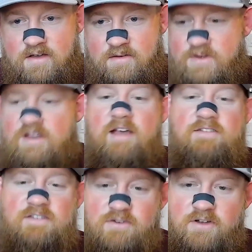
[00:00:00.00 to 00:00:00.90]
when
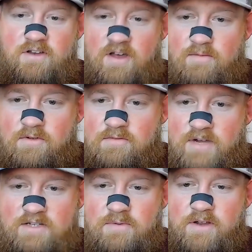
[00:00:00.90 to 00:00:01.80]
taxes could double
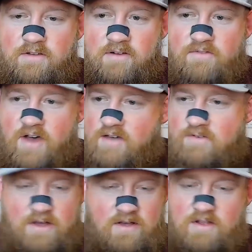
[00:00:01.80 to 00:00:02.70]
by 2035,
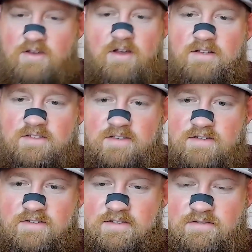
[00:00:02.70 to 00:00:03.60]

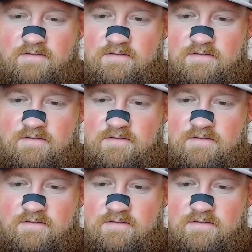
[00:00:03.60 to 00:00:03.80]
nonsense.